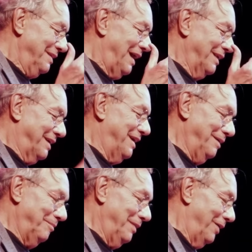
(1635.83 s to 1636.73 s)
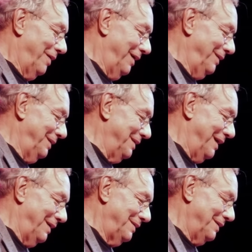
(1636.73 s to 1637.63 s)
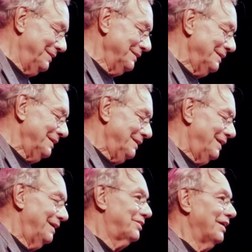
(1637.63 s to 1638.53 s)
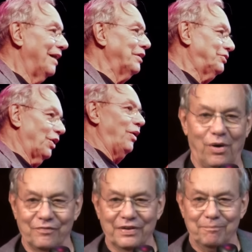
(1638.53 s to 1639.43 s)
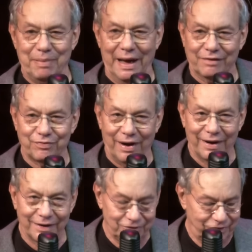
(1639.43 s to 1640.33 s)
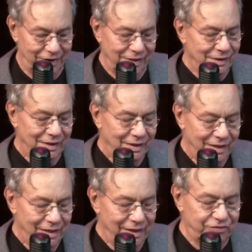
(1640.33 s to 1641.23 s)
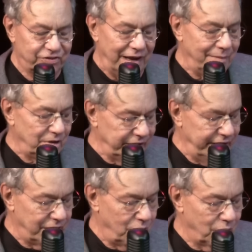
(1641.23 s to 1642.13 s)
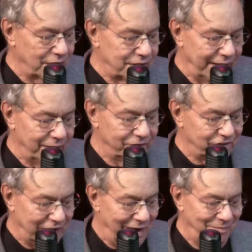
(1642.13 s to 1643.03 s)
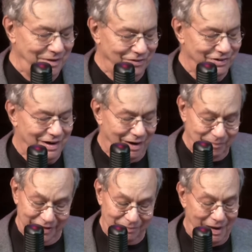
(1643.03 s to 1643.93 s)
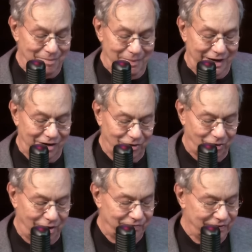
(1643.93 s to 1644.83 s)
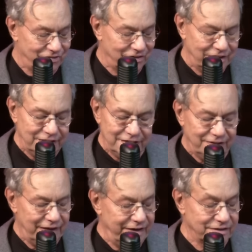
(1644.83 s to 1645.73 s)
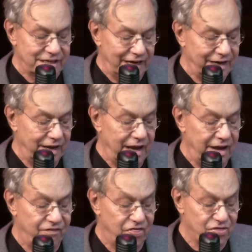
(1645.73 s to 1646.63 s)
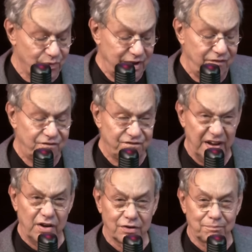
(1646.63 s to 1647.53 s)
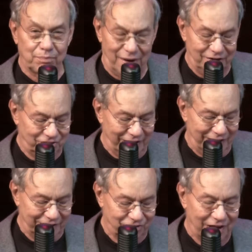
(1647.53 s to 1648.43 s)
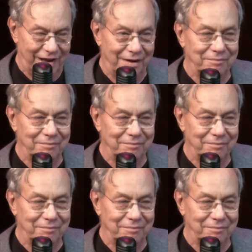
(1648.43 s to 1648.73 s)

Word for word: Not Kim, though, huh? Yeah. It's, every so often it backfires. If Sam Alito or Clarence Thomas come into my medical office, they are getting a three-fingered prostate exam.